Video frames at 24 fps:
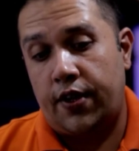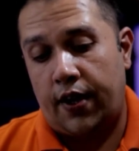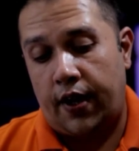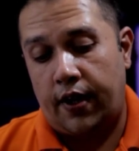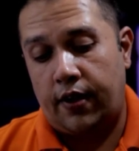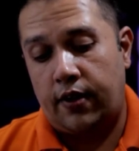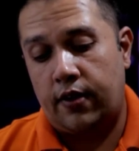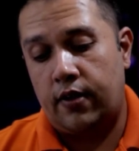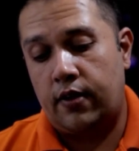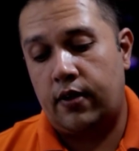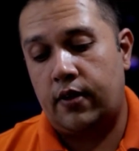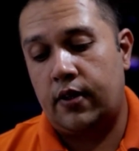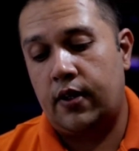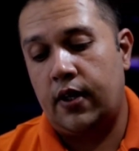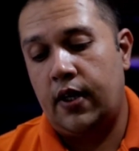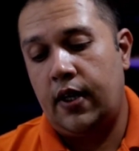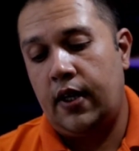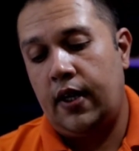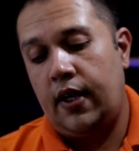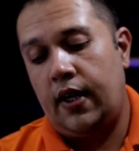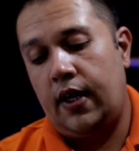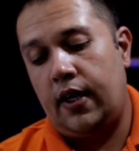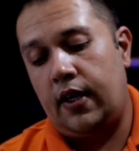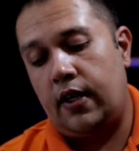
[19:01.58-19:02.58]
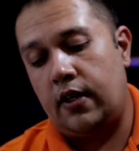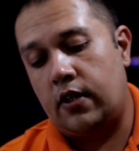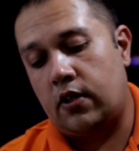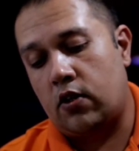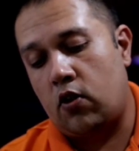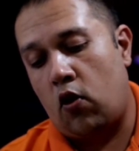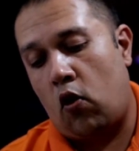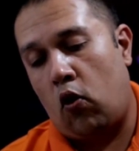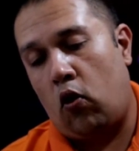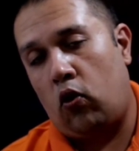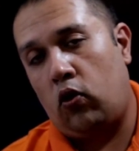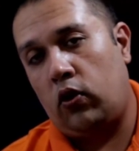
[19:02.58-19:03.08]
things. It is
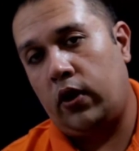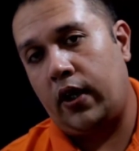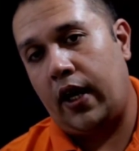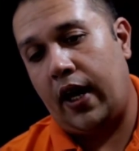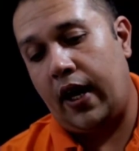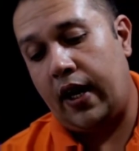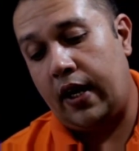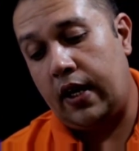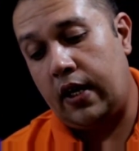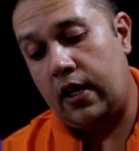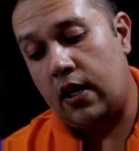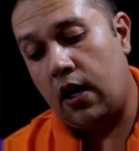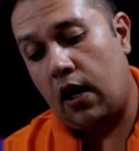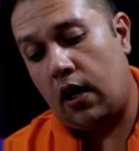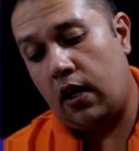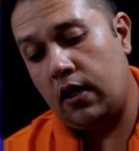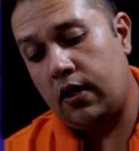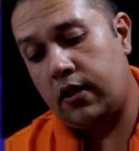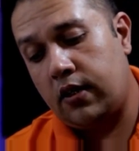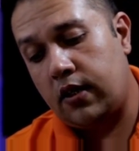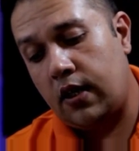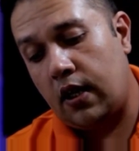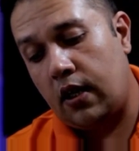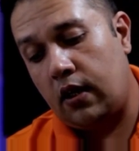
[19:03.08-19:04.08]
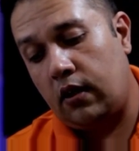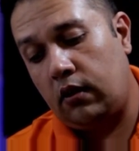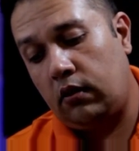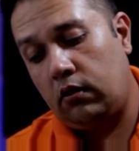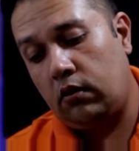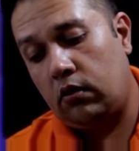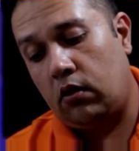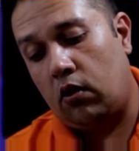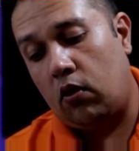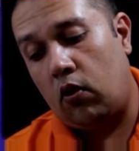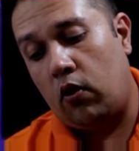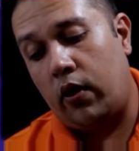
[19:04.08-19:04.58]
called a yard sale
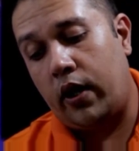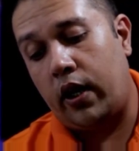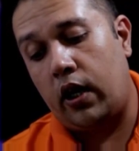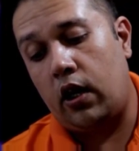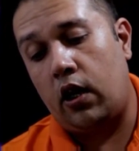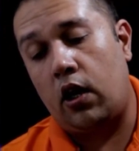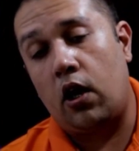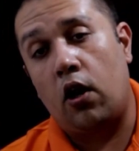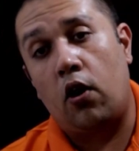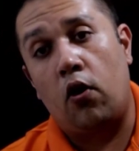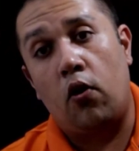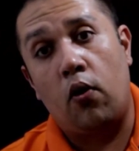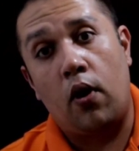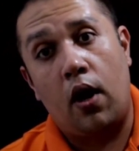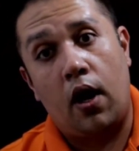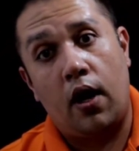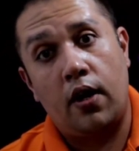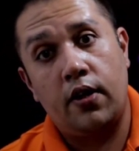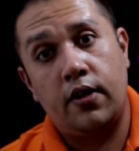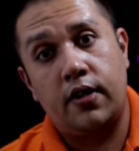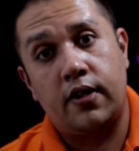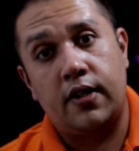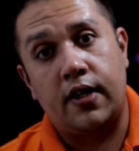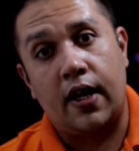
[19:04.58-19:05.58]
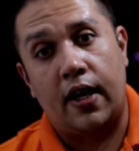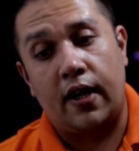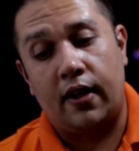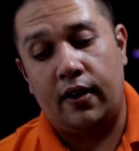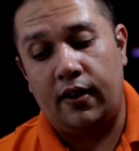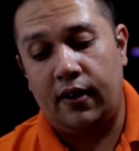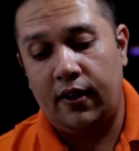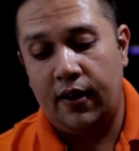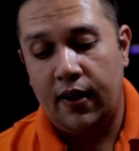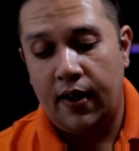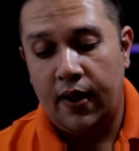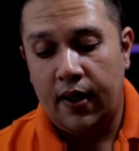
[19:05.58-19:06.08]
or a garage
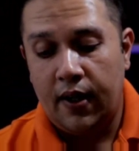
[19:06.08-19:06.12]
sale